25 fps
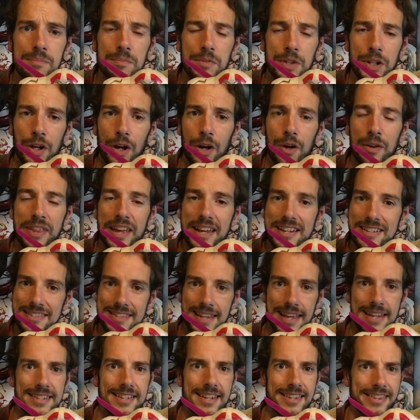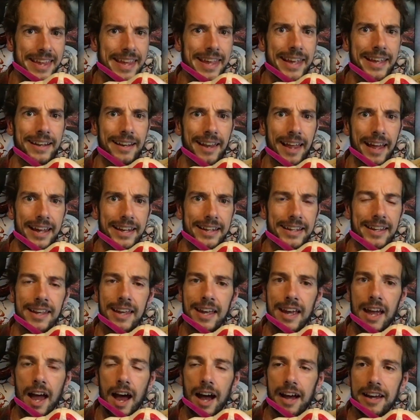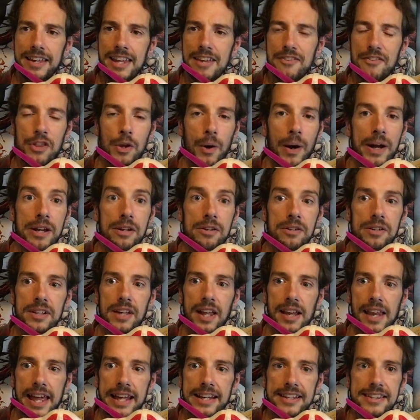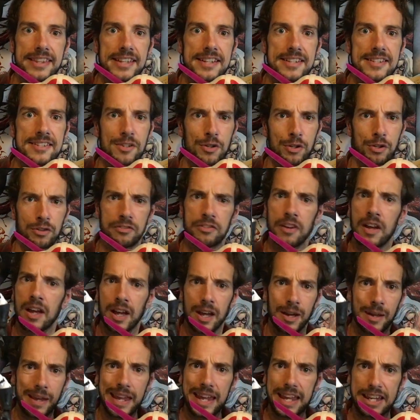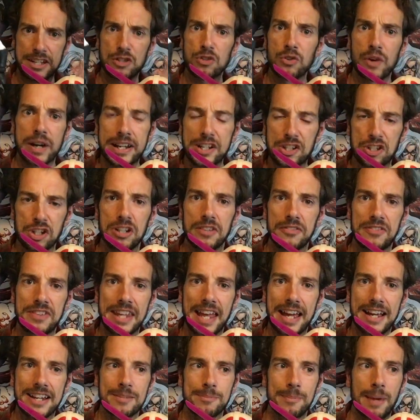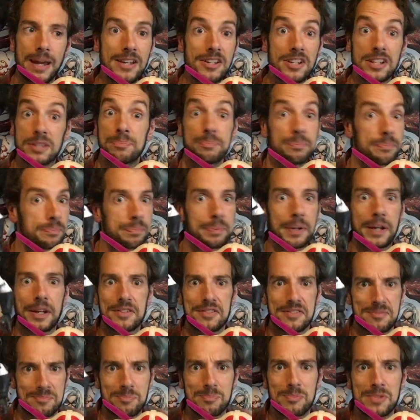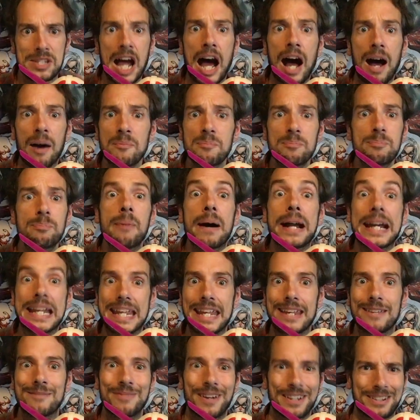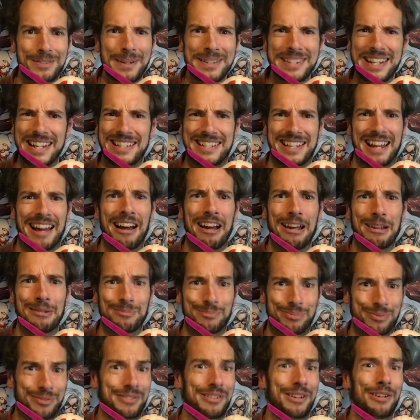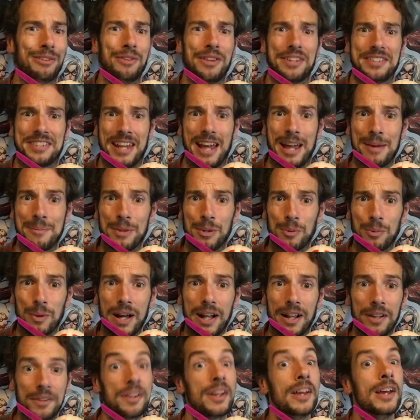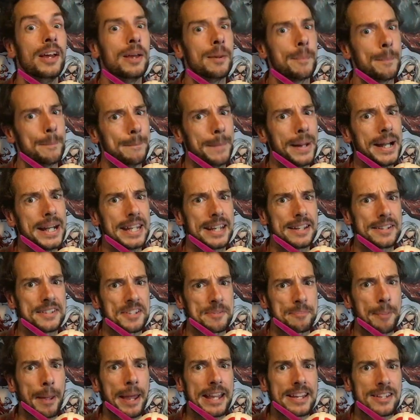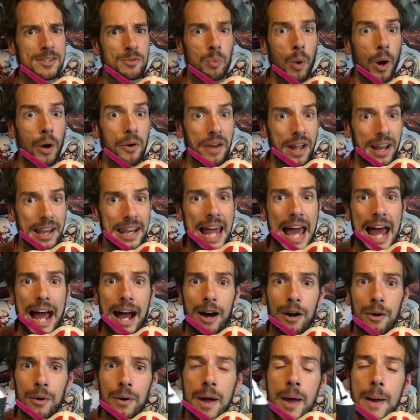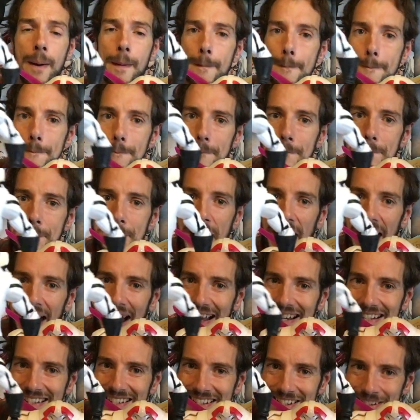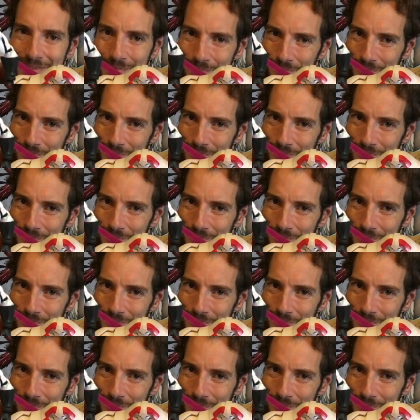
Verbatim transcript: You know, that's that's the thing. Like, even though I don't collect this sort of iteration of the X-Men, just because t money, I was going to say time, just got all the time in the world, money and space won't allow. But